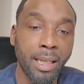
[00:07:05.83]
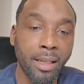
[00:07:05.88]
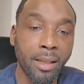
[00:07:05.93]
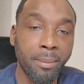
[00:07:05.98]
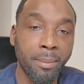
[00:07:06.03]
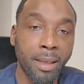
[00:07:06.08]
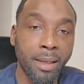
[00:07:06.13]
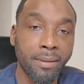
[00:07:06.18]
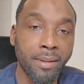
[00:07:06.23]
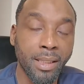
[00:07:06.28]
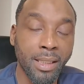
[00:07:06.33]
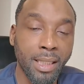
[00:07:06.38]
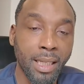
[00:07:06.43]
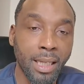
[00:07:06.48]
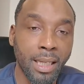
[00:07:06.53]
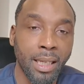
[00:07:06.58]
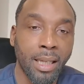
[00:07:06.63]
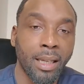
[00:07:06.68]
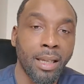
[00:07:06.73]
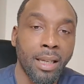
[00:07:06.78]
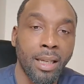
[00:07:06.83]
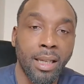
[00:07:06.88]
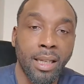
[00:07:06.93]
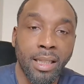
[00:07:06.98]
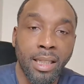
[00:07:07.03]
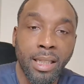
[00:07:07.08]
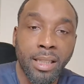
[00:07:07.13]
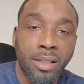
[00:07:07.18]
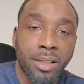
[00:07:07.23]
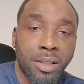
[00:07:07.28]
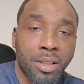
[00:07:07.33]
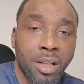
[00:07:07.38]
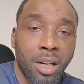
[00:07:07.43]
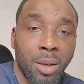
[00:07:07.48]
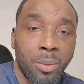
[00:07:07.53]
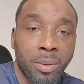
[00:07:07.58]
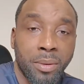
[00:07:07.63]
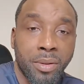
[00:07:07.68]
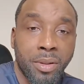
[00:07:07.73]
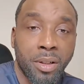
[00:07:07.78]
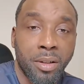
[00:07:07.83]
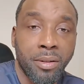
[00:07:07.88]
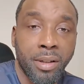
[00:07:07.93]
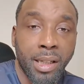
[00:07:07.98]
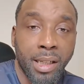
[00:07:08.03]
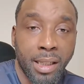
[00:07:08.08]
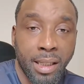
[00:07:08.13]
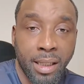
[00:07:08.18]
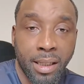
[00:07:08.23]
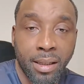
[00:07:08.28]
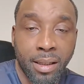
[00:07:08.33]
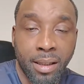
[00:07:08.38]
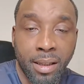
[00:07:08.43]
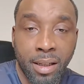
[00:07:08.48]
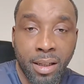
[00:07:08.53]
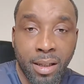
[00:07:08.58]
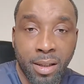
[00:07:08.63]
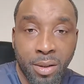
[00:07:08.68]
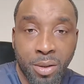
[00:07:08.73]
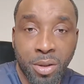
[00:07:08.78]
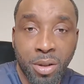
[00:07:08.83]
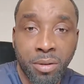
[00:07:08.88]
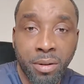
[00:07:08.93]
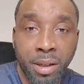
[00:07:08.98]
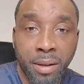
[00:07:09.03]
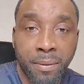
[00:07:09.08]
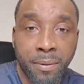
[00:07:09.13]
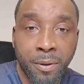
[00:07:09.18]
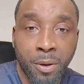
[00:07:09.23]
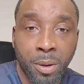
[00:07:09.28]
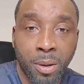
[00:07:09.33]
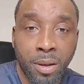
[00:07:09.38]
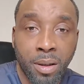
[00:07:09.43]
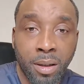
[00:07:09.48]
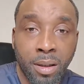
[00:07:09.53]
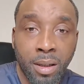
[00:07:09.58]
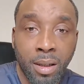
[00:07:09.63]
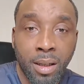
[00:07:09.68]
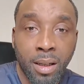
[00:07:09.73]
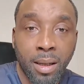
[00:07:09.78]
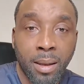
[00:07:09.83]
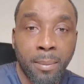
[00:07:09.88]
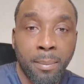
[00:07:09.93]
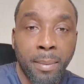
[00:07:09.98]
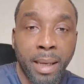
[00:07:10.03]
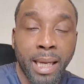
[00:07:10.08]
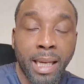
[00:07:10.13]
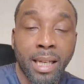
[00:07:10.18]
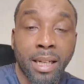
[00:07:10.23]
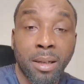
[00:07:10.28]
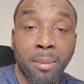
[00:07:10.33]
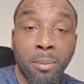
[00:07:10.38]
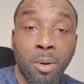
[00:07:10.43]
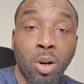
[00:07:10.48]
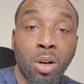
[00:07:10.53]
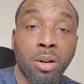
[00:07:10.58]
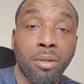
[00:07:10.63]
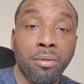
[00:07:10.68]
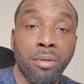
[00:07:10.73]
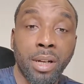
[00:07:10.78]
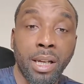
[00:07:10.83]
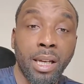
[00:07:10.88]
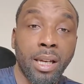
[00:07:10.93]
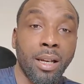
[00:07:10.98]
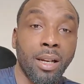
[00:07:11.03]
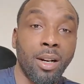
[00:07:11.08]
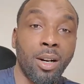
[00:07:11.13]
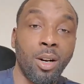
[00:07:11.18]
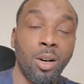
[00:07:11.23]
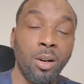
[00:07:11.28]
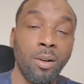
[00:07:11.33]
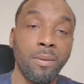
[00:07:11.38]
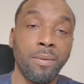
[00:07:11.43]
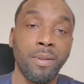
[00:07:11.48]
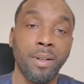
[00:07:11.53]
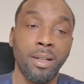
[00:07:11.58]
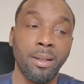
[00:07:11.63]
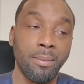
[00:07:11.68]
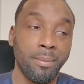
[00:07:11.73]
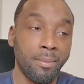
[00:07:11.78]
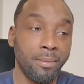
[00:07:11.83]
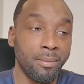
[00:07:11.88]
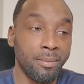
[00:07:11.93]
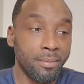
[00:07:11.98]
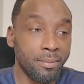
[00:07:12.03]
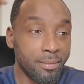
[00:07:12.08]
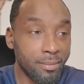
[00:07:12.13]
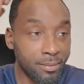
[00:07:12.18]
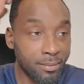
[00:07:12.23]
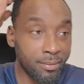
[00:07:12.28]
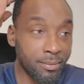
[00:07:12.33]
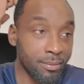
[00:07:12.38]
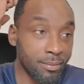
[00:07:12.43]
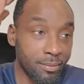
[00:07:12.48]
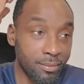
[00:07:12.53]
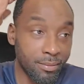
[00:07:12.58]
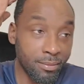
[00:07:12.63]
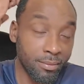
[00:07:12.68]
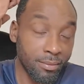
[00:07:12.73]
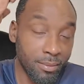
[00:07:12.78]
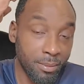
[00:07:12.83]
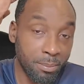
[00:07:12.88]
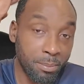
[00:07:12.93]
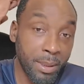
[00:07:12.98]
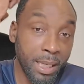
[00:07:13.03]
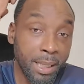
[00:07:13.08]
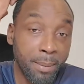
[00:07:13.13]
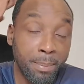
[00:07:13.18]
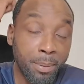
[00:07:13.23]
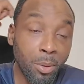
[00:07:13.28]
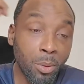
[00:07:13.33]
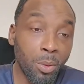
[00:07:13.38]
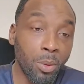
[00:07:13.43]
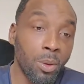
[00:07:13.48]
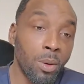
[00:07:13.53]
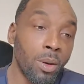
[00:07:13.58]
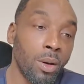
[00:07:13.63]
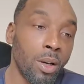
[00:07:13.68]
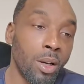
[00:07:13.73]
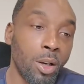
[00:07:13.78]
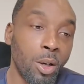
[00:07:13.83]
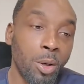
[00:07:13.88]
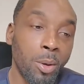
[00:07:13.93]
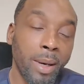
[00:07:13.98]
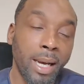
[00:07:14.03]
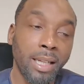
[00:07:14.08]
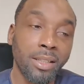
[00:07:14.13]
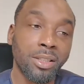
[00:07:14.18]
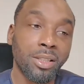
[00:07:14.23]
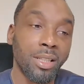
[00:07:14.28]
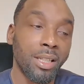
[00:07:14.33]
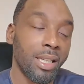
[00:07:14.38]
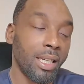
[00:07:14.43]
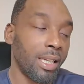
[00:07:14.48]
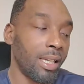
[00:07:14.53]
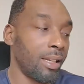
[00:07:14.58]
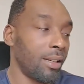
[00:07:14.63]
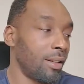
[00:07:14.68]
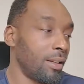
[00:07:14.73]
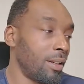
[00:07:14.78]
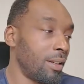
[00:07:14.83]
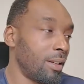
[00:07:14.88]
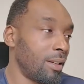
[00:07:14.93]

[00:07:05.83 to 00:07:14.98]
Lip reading: out of your mouth today need to start with sorry, innit? Sorry for making a mockery of people who actually